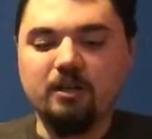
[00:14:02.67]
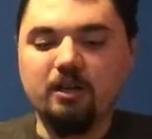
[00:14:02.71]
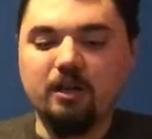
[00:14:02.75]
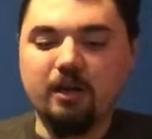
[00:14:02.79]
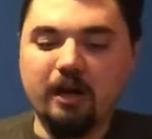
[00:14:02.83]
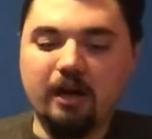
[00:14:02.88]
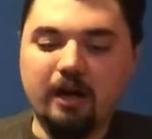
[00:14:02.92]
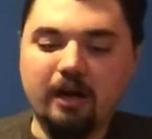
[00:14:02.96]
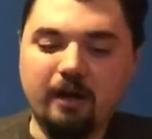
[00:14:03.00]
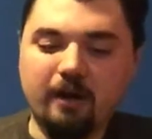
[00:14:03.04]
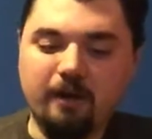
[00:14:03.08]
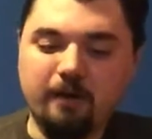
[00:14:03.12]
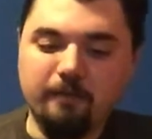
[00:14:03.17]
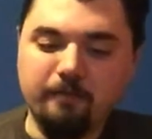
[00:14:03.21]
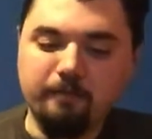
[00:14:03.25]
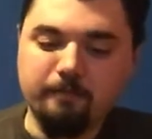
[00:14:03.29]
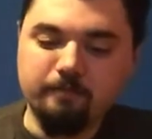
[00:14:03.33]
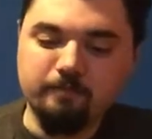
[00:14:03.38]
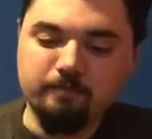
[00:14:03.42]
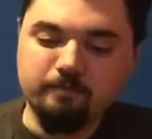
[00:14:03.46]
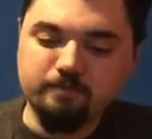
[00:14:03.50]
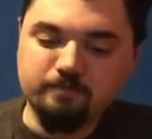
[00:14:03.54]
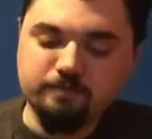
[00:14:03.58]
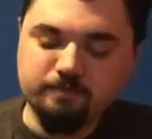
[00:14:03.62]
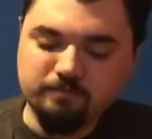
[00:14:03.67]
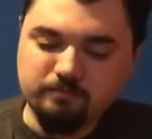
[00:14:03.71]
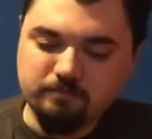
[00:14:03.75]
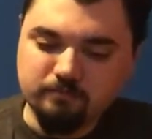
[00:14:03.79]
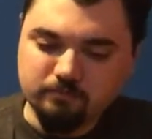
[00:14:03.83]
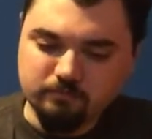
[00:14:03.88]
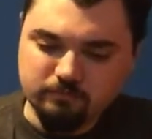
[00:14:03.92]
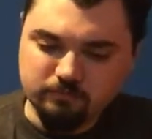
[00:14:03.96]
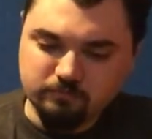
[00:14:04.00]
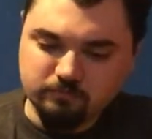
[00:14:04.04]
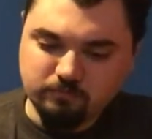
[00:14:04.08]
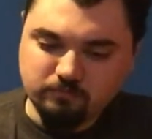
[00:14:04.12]
Um,
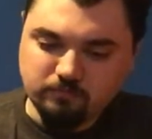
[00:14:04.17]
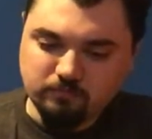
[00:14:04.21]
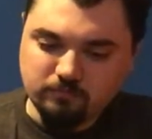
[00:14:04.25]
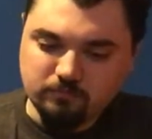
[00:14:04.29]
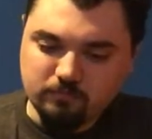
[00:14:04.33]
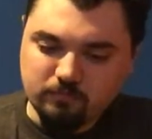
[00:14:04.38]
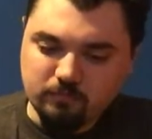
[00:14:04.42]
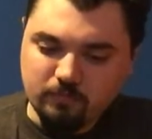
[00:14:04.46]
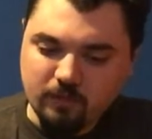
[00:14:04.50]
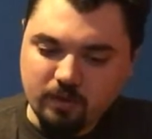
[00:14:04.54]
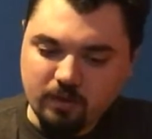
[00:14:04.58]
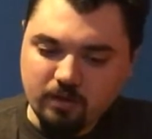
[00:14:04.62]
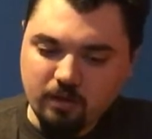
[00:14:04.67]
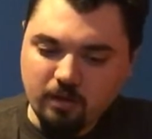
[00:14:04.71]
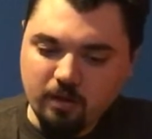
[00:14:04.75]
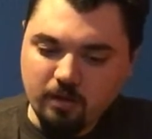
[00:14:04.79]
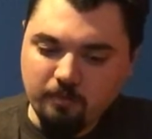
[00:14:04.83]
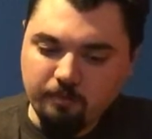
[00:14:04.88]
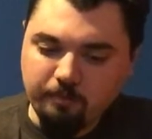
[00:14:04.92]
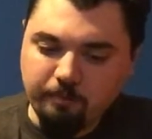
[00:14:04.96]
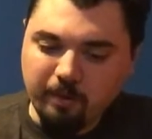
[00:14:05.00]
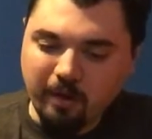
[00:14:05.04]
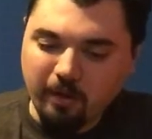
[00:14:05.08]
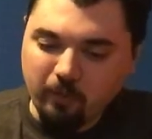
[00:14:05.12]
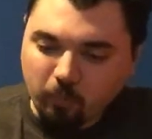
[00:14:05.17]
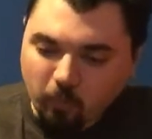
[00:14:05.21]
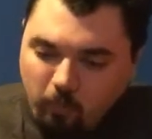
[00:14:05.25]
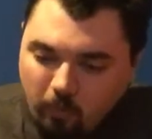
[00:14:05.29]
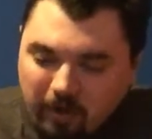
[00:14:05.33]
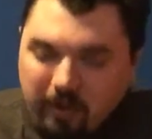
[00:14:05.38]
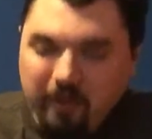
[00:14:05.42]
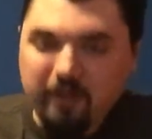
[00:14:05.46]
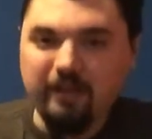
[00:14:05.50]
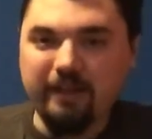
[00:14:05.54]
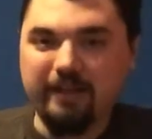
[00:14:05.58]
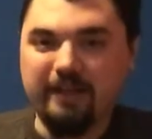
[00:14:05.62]
but
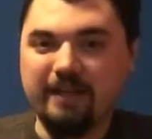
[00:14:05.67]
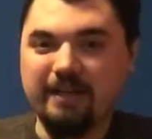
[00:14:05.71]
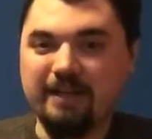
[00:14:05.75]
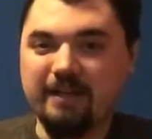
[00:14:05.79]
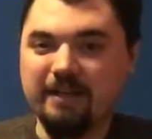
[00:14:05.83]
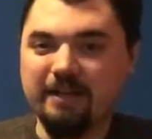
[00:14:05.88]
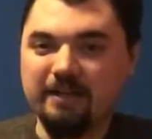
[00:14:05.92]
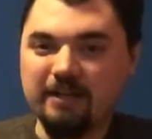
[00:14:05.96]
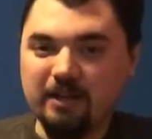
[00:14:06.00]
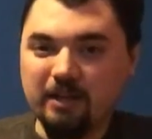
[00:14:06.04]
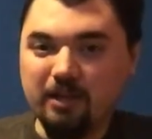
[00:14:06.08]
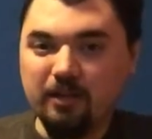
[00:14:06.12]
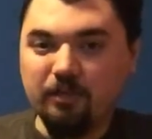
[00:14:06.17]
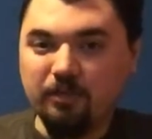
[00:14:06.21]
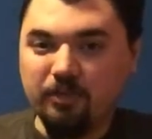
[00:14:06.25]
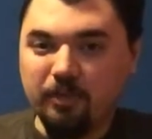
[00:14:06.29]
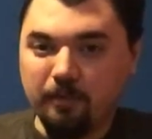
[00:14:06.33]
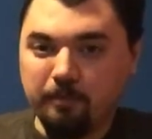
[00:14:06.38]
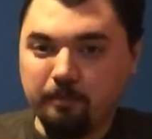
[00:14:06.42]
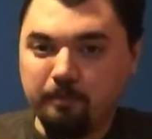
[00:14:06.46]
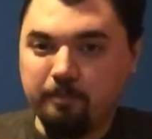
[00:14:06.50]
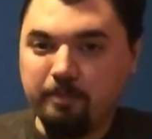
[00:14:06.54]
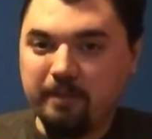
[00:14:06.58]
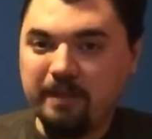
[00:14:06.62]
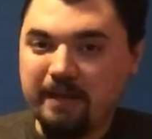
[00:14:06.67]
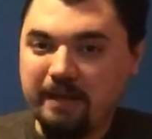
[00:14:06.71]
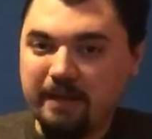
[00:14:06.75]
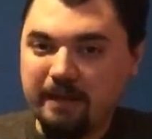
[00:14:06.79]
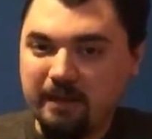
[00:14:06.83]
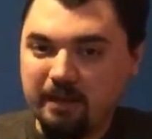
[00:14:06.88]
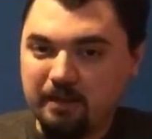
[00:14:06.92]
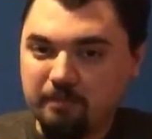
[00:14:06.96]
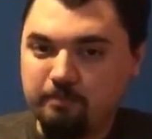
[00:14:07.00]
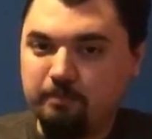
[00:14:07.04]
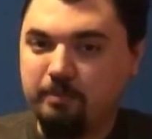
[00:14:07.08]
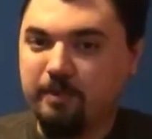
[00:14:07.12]
really, the
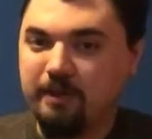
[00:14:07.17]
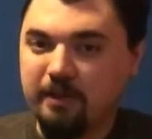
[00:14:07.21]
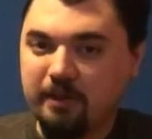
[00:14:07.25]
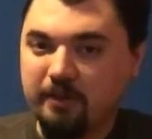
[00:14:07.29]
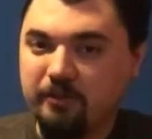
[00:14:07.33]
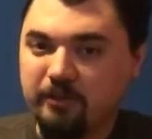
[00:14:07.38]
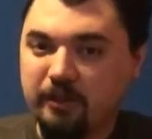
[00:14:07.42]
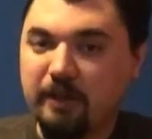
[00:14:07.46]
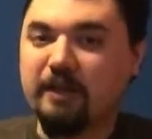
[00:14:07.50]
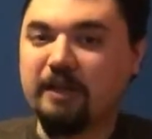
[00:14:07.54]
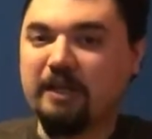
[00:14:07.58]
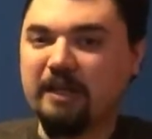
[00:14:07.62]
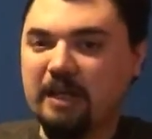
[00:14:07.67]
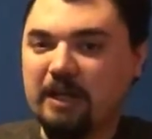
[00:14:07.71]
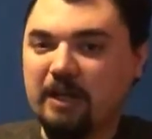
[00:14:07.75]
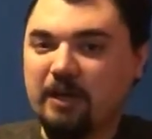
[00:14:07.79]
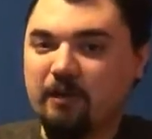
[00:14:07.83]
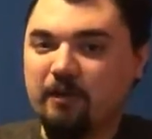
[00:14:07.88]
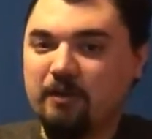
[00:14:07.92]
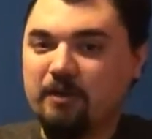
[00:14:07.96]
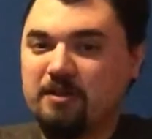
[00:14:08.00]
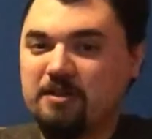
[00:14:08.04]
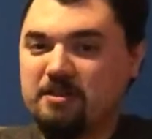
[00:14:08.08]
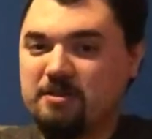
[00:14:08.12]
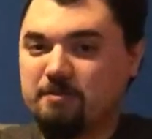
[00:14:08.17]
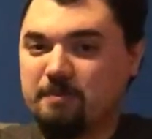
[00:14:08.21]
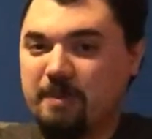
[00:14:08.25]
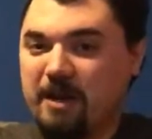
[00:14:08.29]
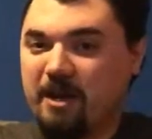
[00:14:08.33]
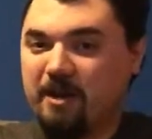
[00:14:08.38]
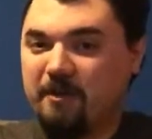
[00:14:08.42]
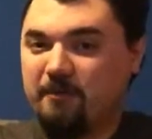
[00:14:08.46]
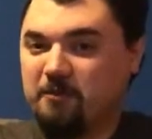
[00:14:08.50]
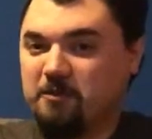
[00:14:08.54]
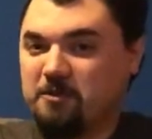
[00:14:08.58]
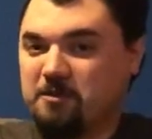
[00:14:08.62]
big big thing here is
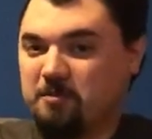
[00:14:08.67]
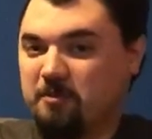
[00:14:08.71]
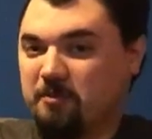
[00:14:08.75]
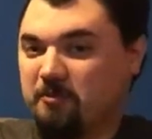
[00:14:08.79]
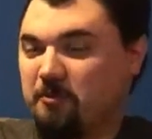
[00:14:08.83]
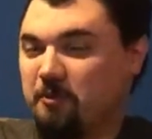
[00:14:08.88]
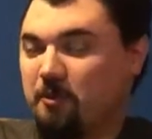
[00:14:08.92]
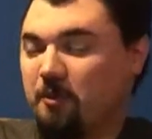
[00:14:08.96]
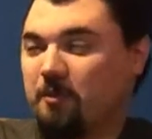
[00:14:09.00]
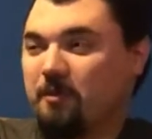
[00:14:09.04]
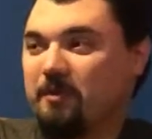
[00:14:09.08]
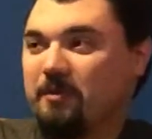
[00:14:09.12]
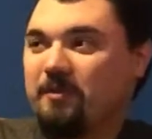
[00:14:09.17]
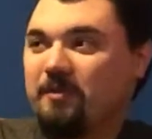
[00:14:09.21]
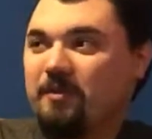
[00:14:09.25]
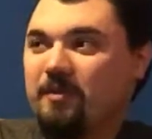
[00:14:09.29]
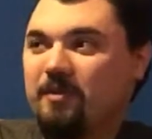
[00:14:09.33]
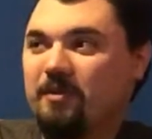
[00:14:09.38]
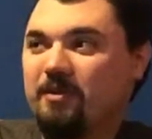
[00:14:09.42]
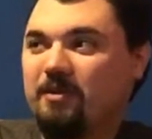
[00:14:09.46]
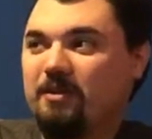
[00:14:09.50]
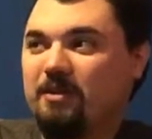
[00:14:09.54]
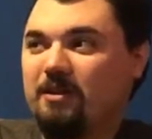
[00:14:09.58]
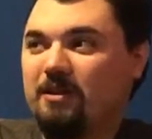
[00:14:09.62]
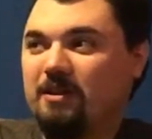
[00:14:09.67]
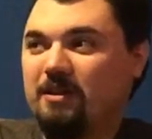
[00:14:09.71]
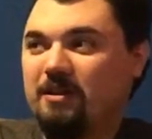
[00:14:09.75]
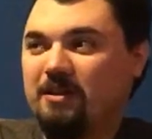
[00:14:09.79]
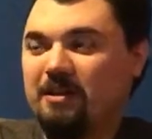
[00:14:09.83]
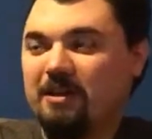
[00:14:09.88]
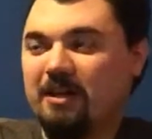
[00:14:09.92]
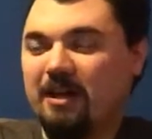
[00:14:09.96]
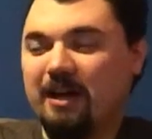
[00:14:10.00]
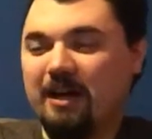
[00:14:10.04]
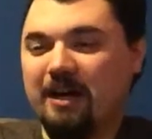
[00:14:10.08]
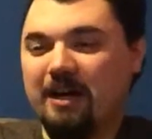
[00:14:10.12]
McAvoy's performance. My
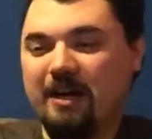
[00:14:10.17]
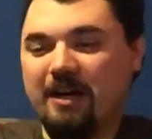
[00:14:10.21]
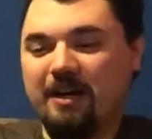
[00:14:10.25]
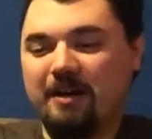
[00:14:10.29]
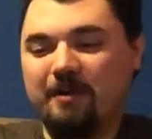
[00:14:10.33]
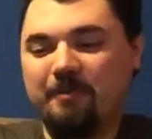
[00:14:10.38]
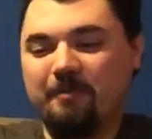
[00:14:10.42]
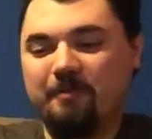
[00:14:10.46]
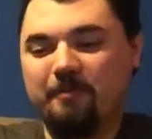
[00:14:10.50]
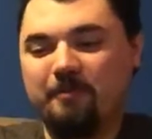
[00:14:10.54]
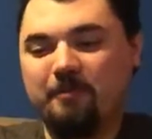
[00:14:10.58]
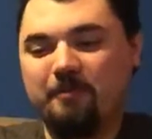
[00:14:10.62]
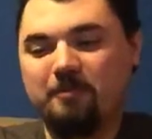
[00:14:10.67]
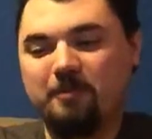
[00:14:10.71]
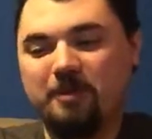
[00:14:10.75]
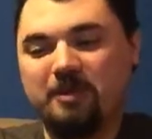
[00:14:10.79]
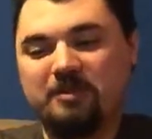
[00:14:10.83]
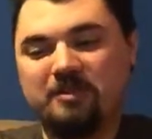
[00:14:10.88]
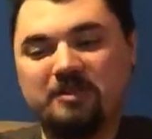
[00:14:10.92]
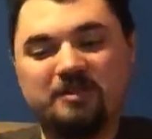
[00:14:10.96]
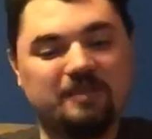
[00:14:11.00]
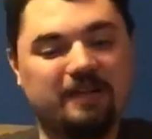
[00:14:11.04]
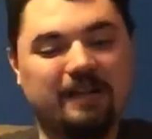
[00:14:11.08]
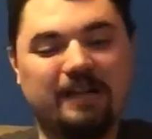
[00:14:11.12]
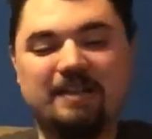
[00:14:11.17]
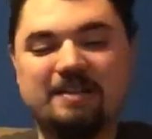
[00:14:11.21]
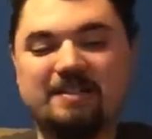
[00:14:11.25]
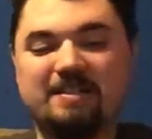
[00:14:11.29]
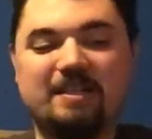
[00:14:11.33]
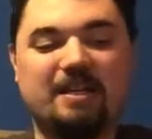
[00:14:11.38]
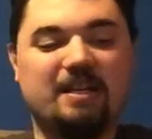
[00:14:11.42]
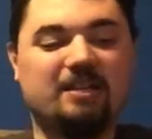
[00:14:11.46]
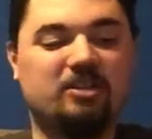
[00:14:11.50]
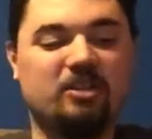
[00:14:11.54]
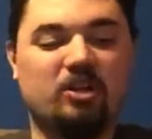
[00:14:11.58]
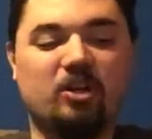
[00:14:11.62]
God. Um, which is like I
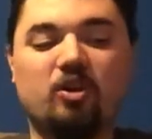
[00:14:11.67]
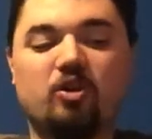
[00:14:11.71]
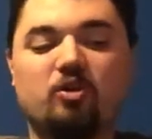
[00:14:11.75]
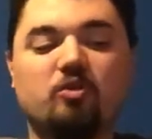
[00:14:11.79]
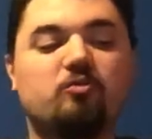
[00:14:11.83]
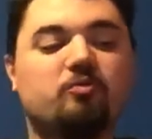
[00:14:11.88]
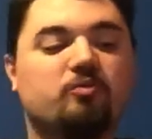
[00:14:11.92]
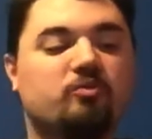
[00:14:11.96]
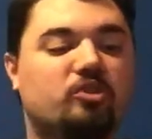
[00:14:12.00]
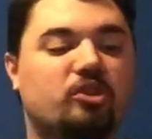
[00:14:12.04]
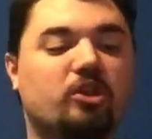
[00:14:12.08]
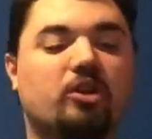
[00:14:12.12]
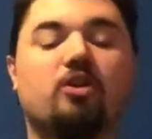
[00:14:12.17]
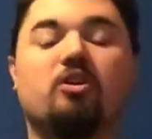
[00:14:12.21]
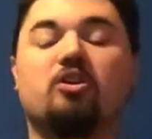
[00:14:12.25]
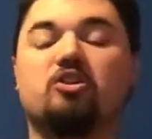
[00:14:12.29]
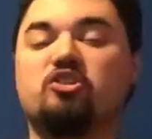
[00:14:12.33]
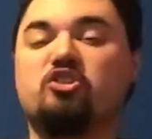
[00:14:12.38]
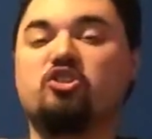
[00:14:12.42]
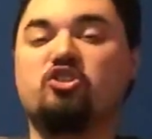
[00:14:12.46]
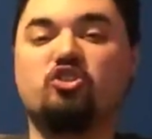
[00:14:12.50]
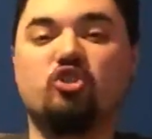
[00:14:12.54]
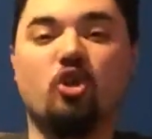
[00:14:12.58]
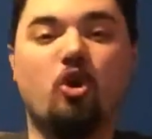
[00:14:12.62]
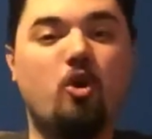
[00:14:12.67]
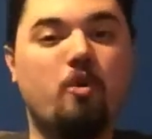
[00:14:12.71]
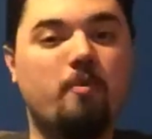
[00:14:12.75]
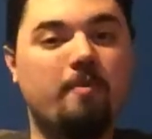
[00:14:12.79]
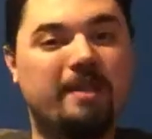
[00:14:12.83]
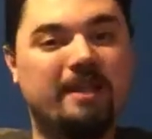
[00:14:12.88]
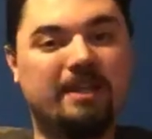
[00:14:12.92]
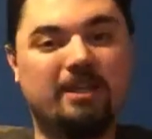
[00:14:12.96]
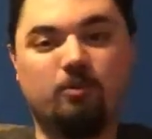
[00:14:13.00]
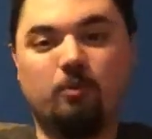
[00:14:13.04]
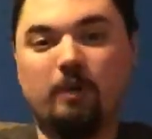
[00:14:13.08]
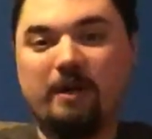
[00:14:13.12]
said, there are there are so
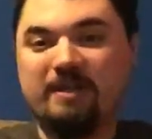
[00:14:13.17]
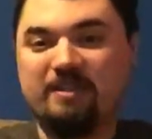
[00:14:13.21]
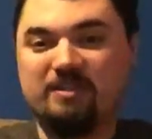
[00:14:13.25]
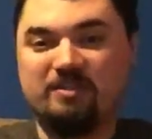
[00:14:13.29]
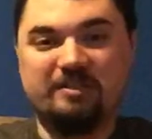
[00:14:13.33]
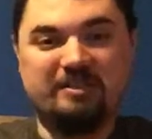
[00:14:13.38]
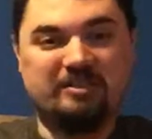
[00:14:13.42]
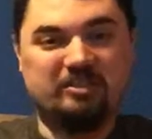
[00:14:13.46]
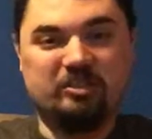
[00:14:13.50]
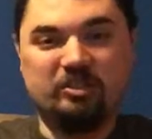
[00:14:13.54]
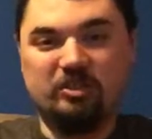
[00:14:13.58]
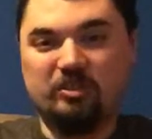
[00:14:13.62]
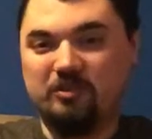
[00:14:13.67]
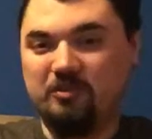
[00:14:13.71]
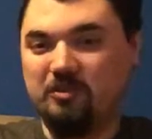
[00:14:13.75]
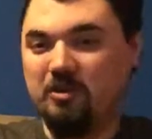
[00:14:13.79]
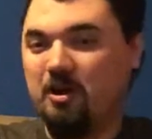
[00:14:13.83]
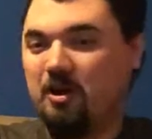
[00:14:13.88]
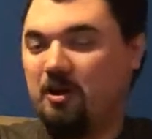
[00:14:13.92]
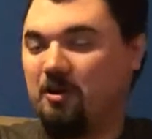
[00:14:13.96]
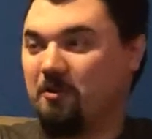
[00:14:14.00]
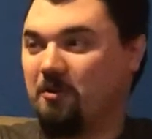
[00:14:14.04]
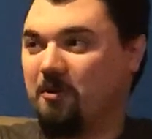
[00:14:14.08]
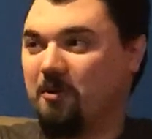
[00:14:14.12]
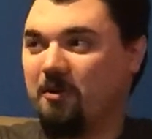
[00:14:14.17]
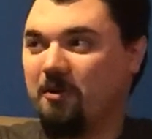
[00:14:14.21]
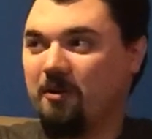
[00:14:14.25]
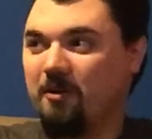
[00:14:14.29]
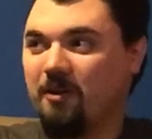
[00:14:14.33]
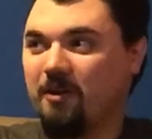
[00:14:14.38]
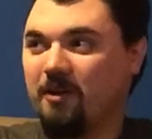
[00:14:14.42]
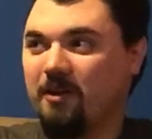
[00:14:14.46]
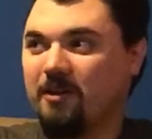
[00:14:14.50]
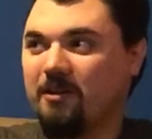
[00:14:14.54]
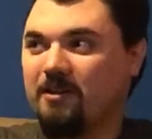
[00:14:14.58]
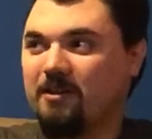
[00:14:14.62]
many ways this could have gone
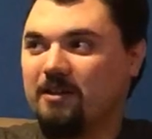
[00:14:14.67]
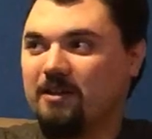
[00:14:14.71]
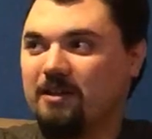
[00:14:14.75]
wrong,